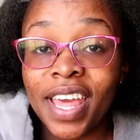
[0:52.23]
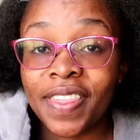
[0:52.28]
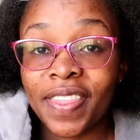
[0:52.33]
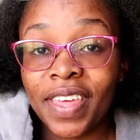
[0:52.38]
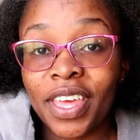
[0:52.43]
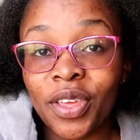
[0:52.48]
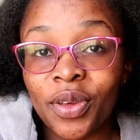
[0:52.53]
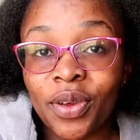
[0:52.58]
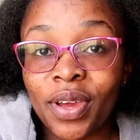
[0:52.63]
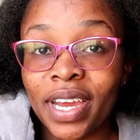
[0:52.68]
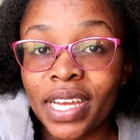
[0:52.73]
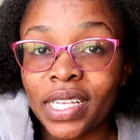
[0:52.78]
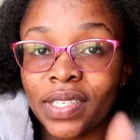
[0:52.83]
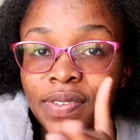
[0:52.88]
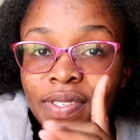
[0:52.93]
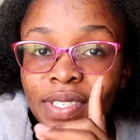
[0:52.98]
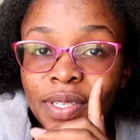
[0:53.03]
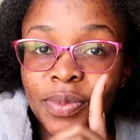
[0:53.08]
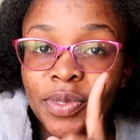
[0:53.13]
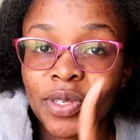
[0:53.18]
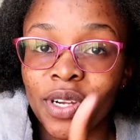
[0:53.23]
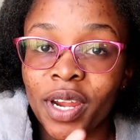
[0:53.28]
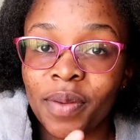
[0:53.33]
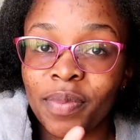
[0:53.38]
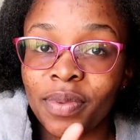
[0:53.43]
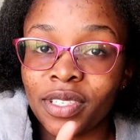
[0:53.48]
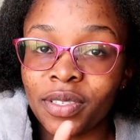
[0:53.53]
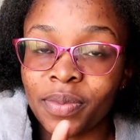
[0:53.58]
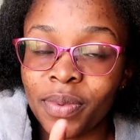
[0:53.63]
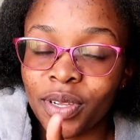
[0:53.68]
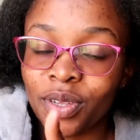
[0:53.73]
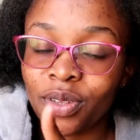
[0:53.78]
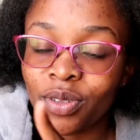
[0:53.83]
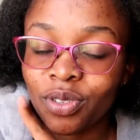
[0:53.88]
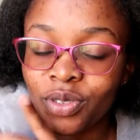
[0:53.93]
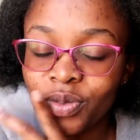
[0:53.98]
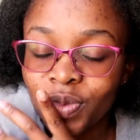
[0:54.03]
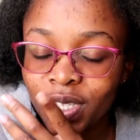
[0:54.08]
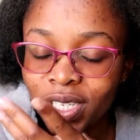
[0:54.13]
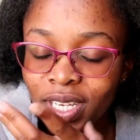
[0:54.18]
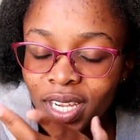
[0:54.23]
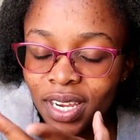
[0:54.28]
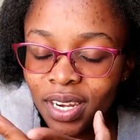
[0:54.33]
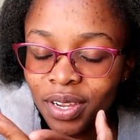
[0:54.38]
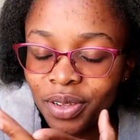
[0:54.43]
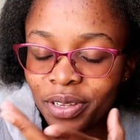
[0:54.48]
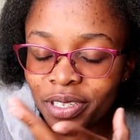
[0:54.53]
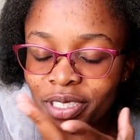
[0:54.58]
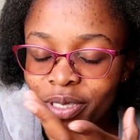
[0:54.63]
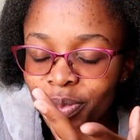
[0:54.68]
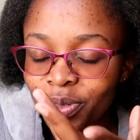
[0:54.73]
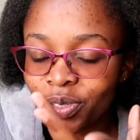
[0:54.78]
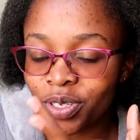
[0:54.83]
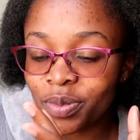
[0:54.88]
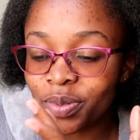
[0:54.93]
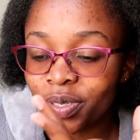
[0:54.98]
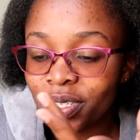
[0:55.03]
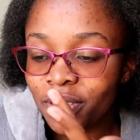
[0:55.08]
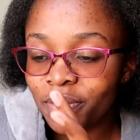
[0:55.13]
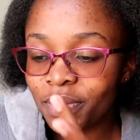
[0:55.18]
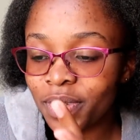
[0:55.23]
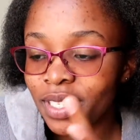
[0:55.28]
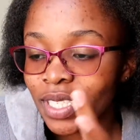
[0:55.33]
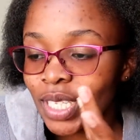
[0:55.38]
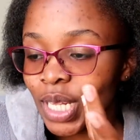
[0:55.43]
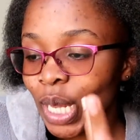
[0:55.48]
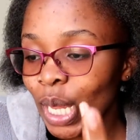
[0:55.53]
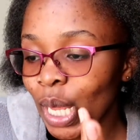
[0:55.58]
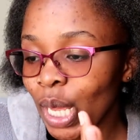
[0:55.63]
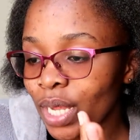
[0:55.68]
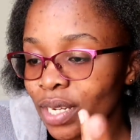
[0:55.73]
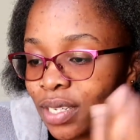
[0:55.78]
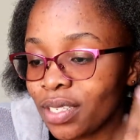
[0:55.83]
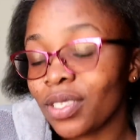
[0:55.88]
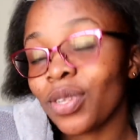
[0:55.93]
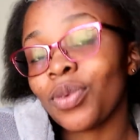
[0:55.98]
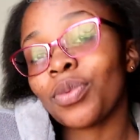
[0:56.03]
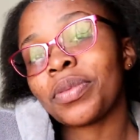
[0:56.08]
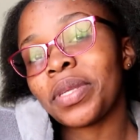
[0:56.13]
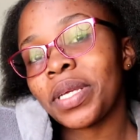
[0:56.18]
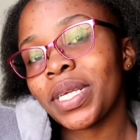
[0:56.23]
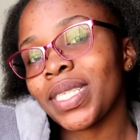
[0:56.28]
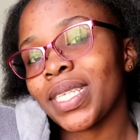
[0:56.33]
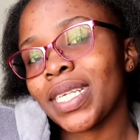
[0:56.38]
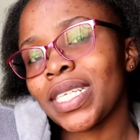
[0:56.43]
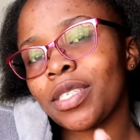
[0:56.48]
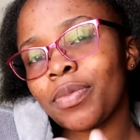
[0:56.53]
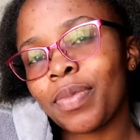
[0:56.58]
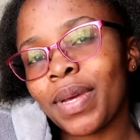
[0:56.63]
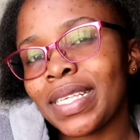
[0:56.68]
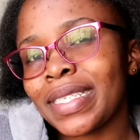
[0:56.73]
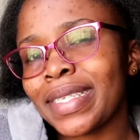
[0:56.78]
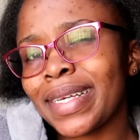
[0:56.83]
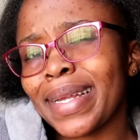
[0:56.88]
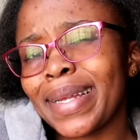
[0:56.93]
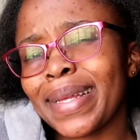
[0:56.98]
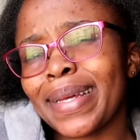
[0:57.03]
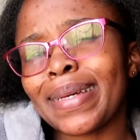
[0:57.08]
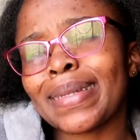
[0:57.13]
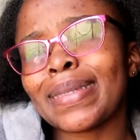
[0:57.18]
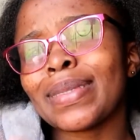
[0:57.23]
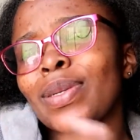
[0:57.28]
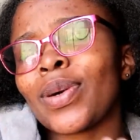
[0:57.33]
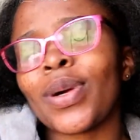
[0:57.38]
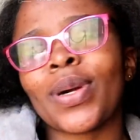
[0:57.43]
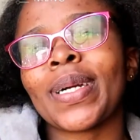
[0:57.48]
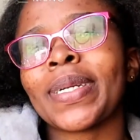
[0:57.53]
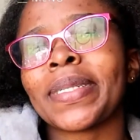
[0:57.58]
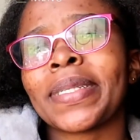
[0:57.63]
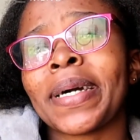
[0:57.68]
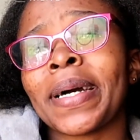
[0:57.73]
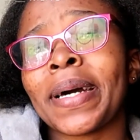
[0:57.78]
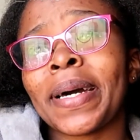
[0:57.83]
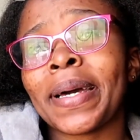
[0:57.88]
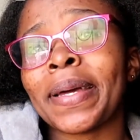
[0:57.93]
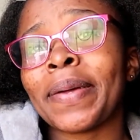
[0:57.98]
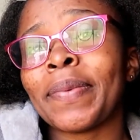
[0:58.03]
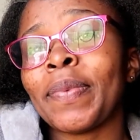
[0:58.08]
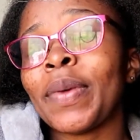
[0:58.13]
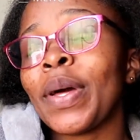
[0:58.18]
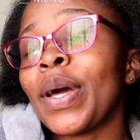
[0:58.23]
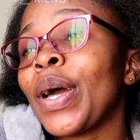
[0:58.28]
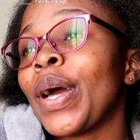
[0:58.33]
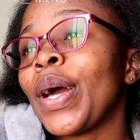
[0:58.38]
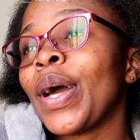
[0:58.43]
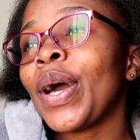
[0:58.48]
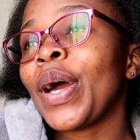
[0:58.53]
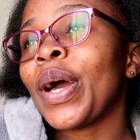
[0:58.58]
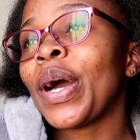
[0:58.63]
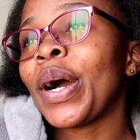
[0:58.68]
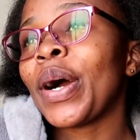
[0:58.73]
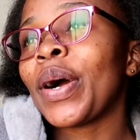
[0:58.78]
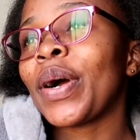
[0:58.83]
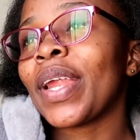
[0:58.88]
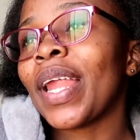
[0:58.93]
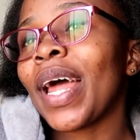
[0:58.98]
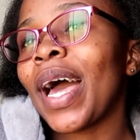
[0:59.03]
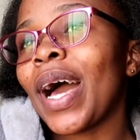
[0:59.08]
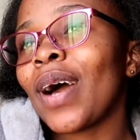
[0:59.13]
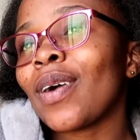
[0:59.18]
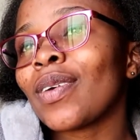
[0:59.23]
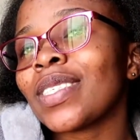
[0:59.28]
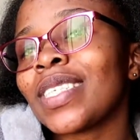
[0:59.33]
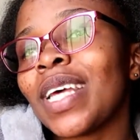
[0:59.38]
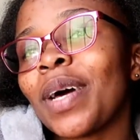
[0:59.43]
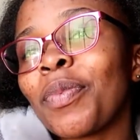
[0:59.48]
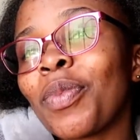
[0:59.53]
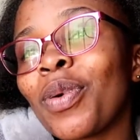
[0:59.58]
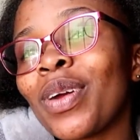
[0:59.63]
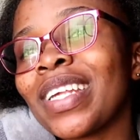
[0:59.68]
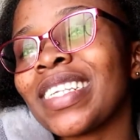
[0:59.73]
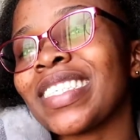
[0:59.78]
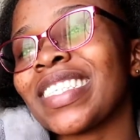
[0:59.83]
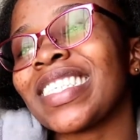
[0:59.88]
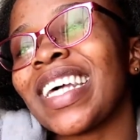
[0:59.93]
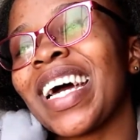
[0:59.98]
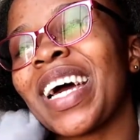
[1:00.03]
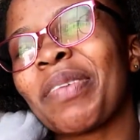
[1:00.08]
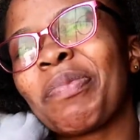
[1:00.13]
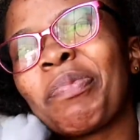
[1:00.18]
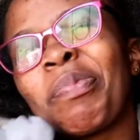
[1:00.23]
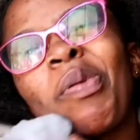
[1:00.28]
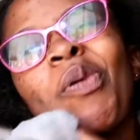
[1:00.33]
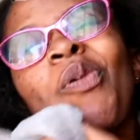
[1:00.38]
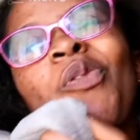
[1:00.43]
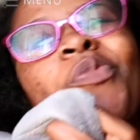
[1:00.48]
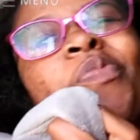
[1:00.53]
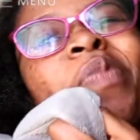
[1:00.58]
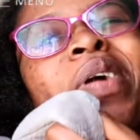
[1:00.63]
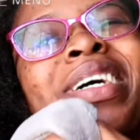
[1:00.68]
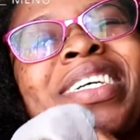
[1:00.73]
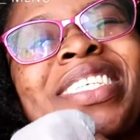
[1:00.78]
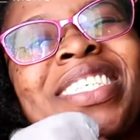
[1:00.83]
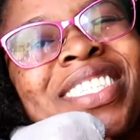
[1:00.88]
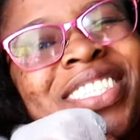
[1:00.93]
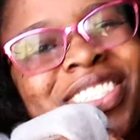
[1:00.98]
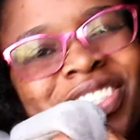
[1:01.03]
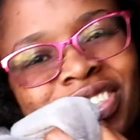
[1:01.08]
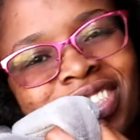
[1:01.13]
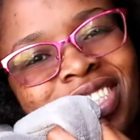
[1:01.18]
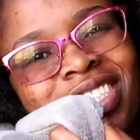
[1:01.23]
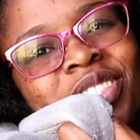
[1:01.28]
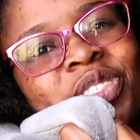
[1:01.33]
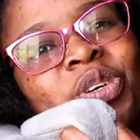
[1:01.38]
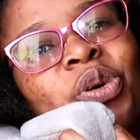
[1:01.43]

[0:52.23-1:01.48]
Thank you guys for subscribing to my YouTube channel. Your subscription means a lot. So this is basically a story time on how somebody's son pulled my shirt and